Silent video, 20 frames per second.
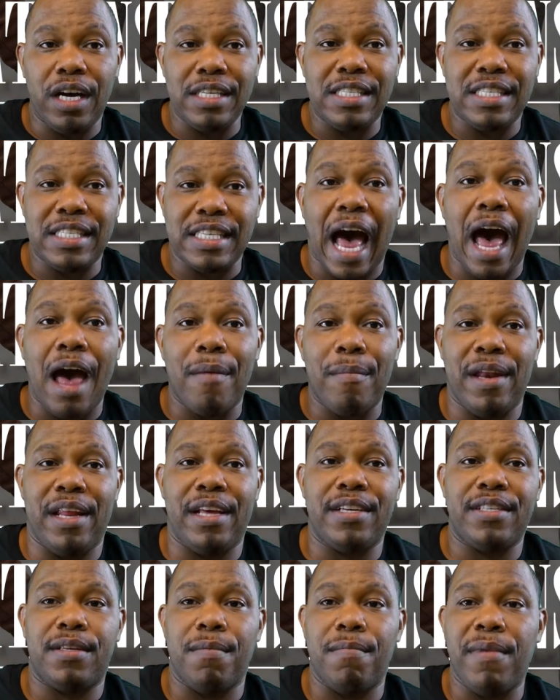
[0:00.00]
assignment
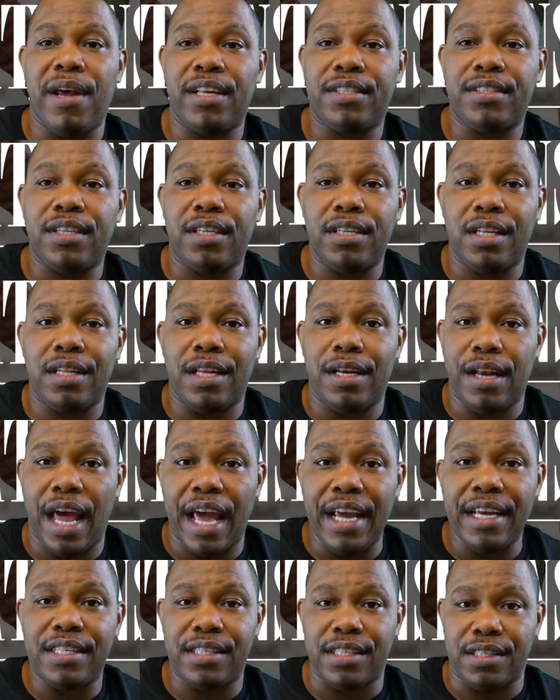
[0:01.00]
is to minister to the
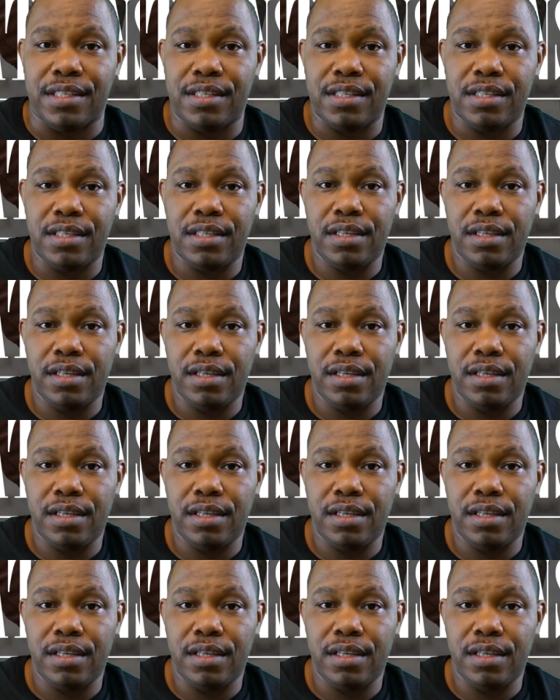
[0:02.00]
nations,